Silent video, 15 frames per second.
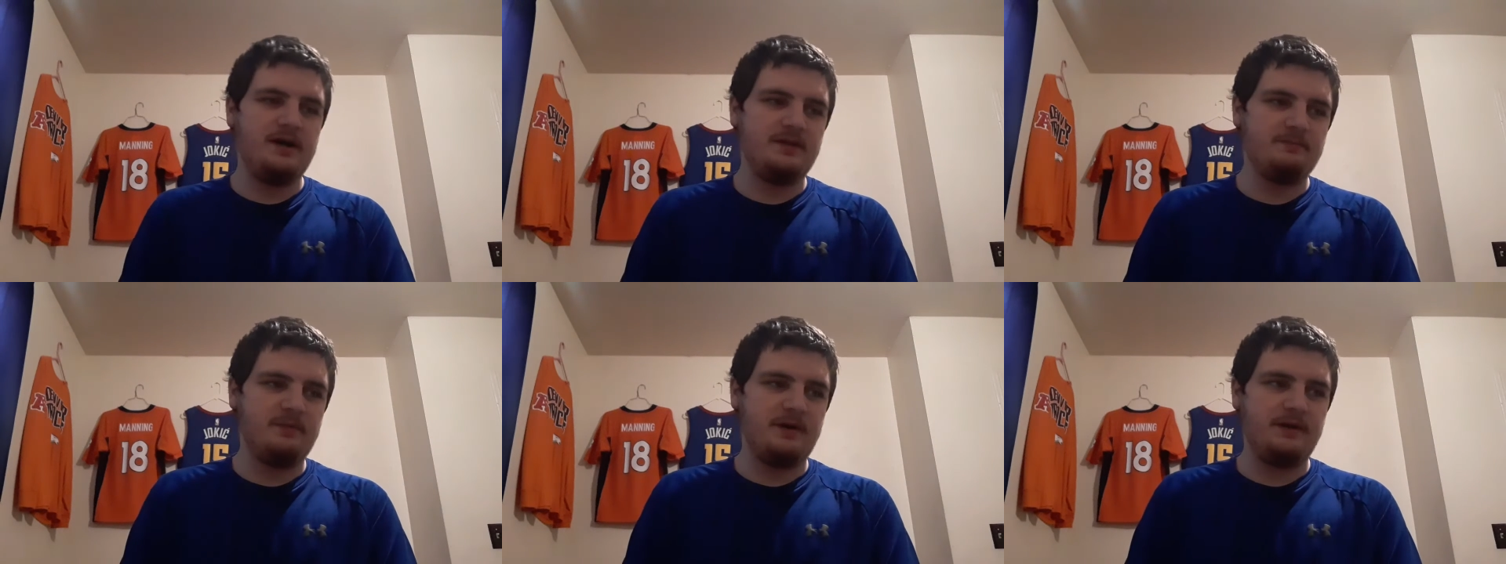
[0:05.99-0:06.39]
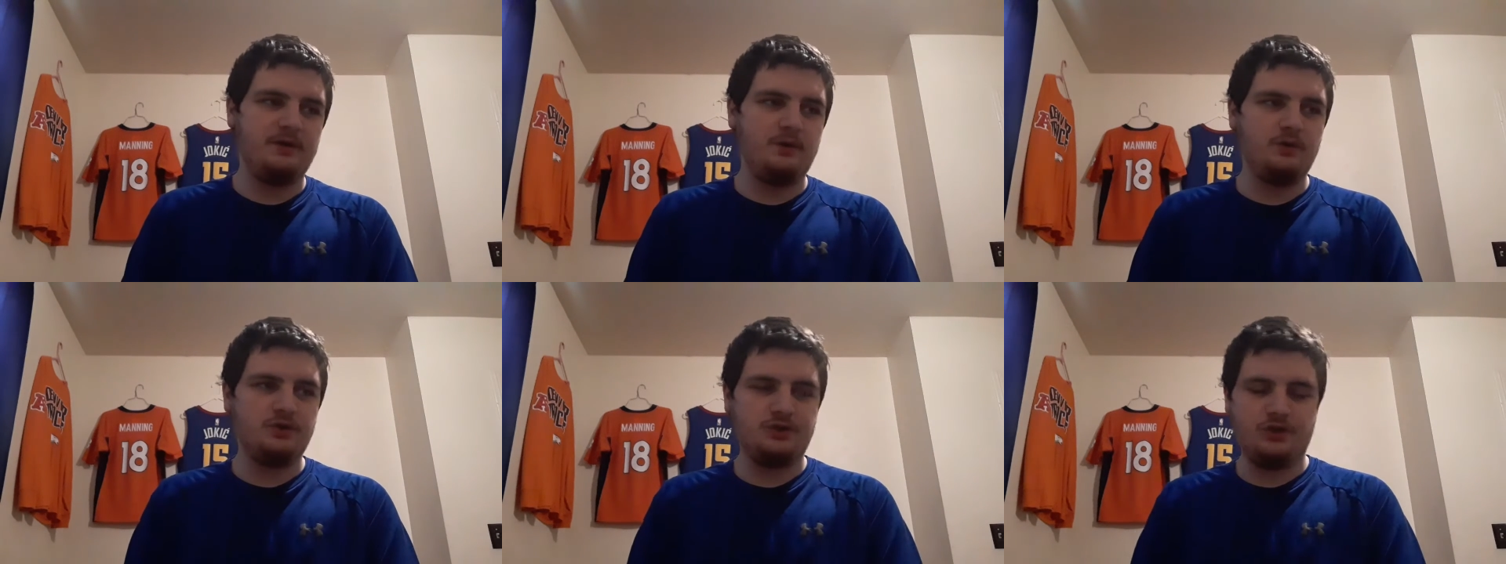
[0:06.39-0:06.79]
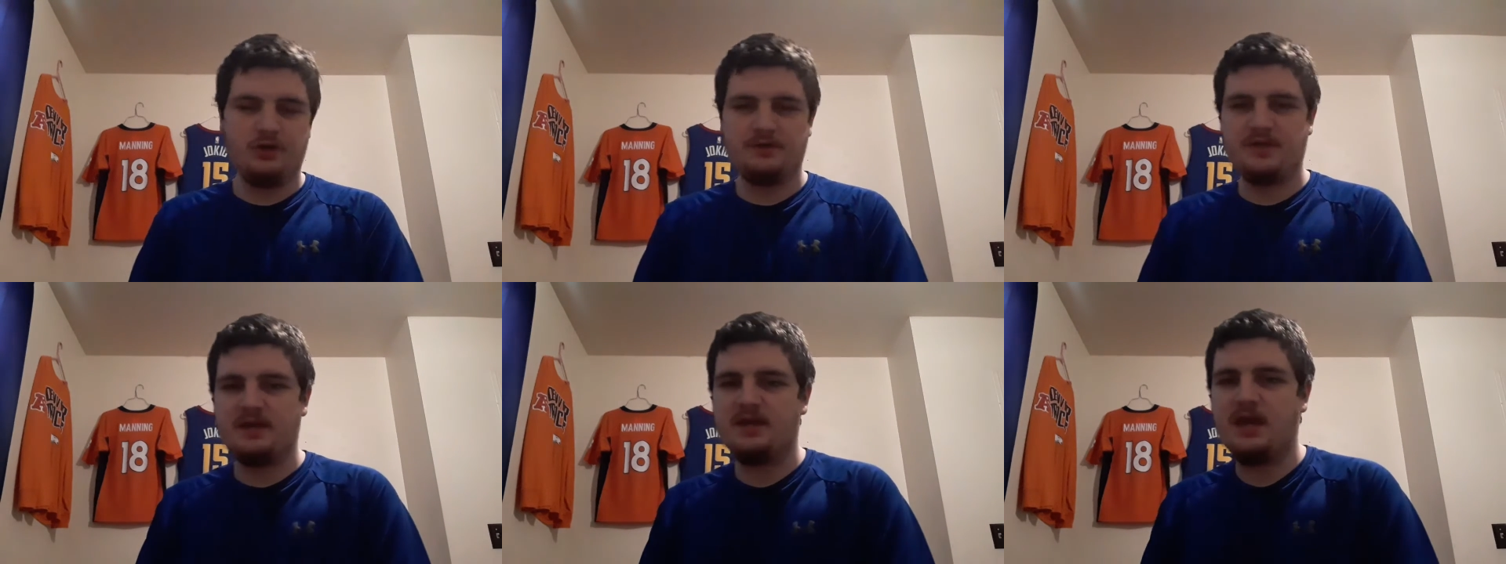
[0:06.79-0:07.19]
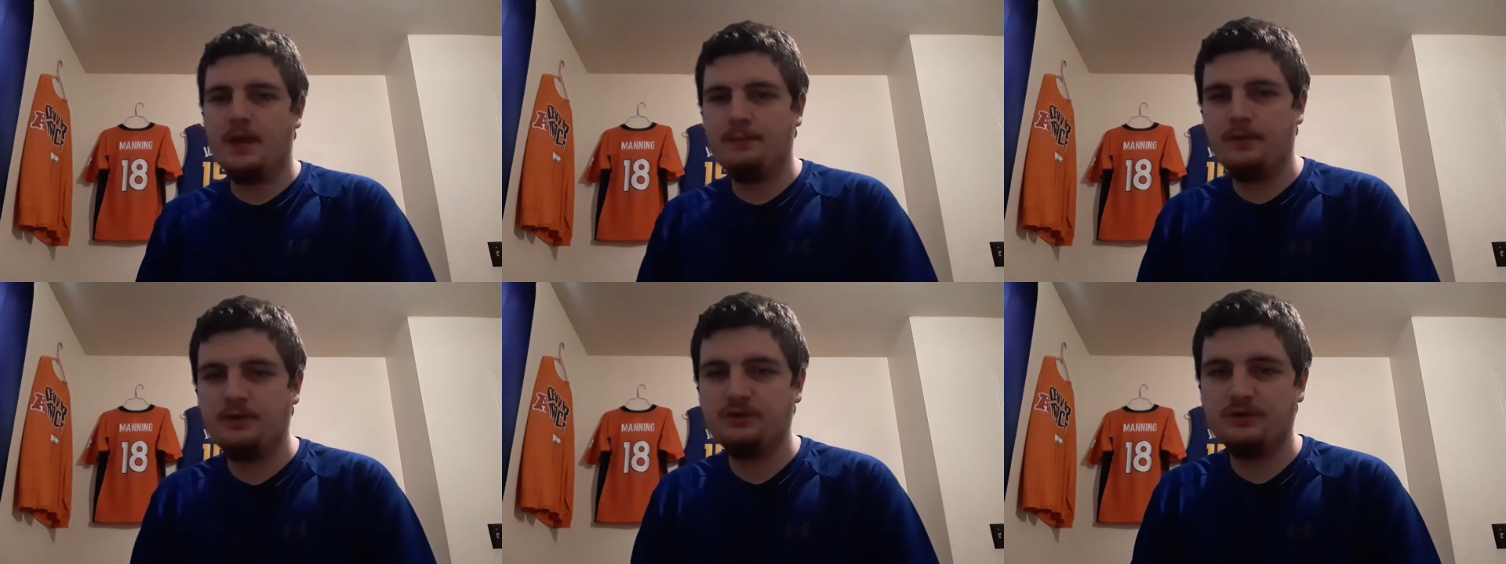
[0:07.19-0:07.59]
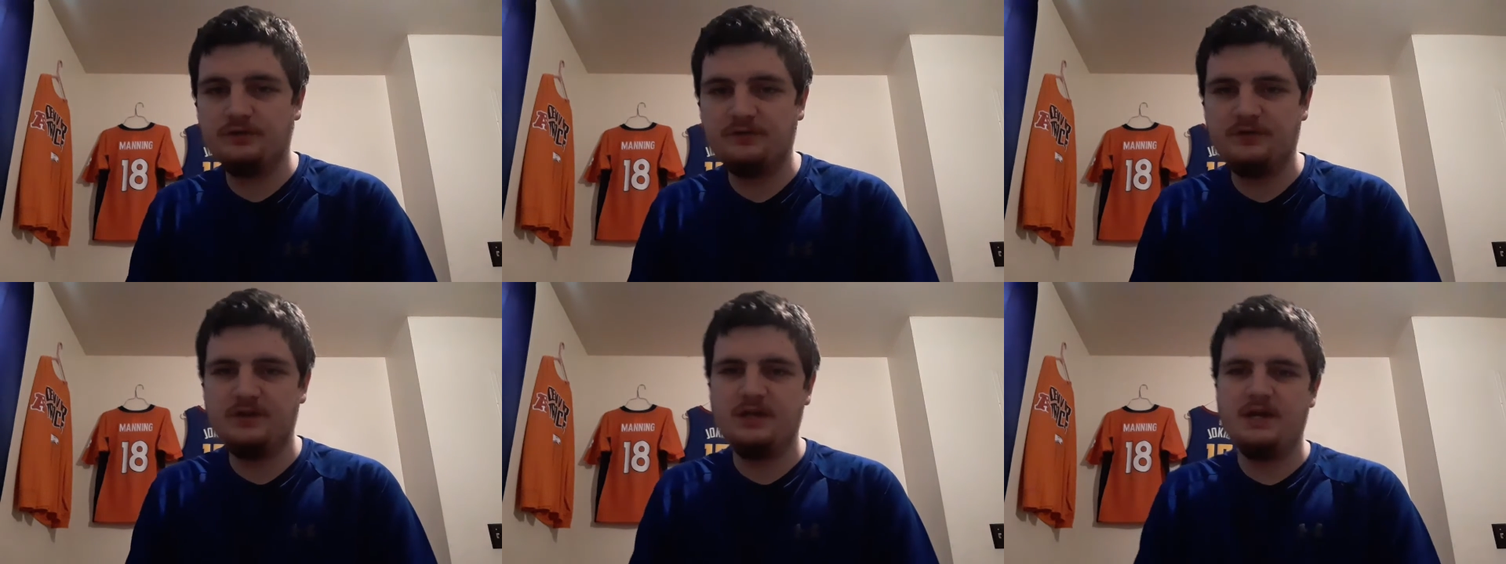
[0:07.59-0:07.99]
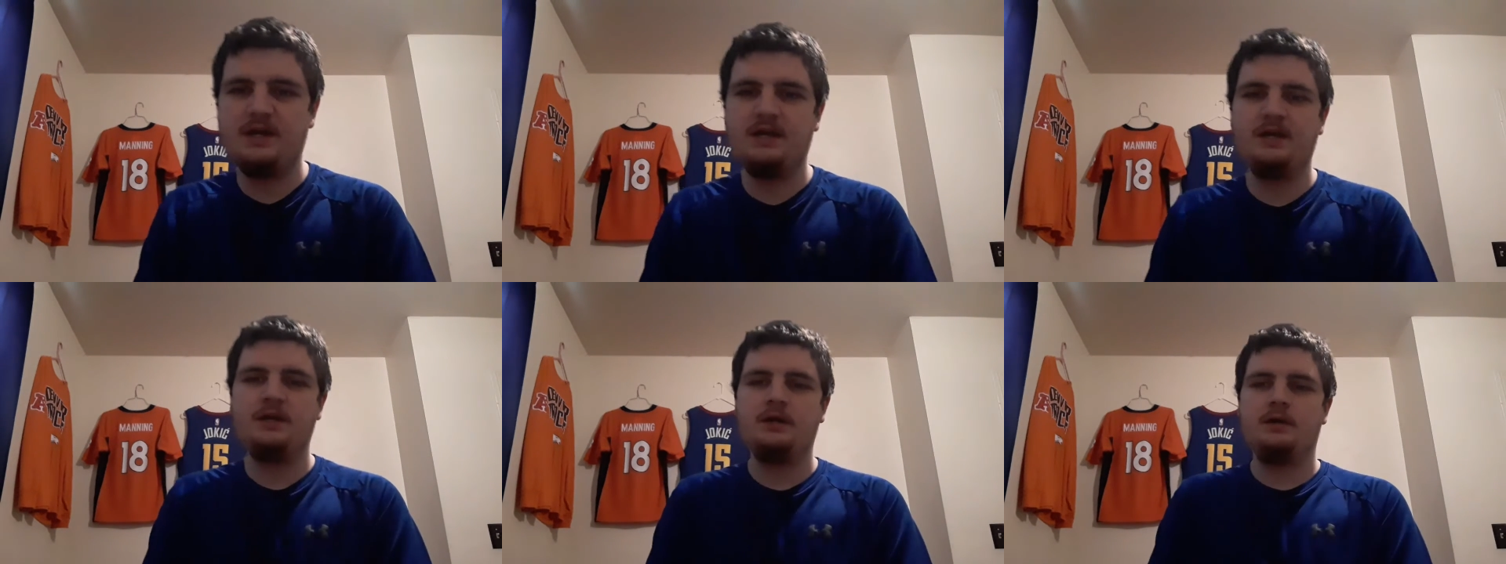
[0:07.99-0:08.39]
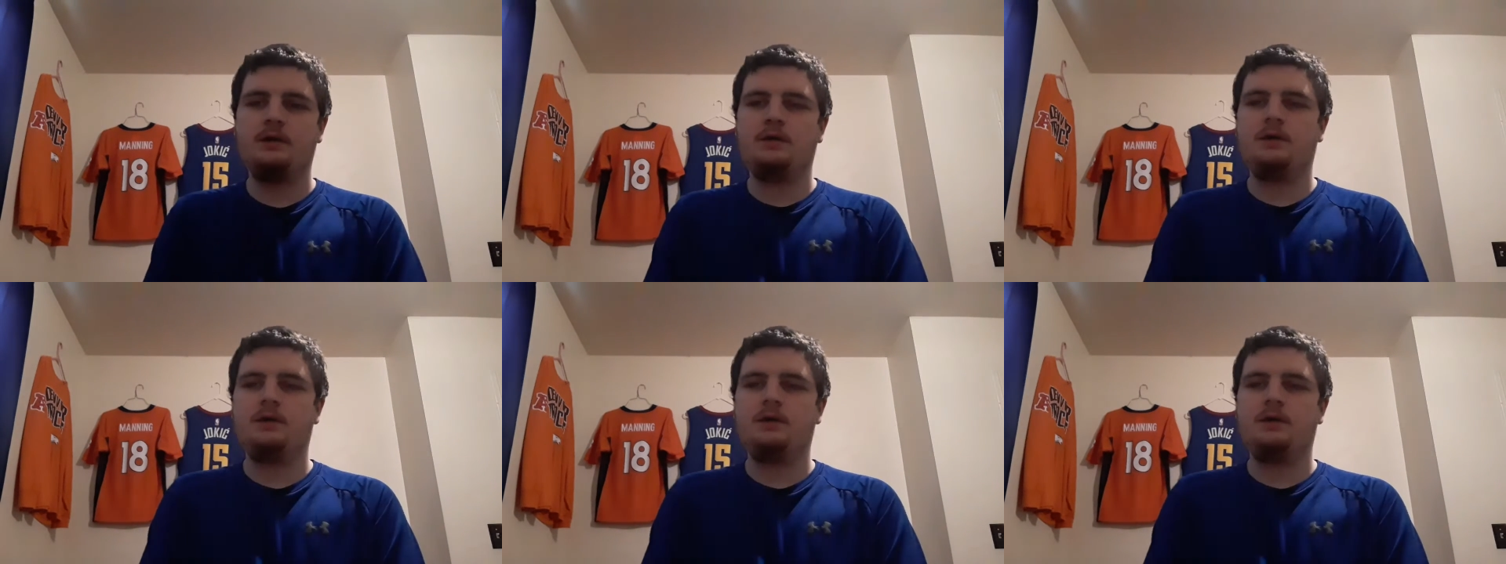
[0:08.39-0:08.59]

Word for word: guys my new shirt that came in just today.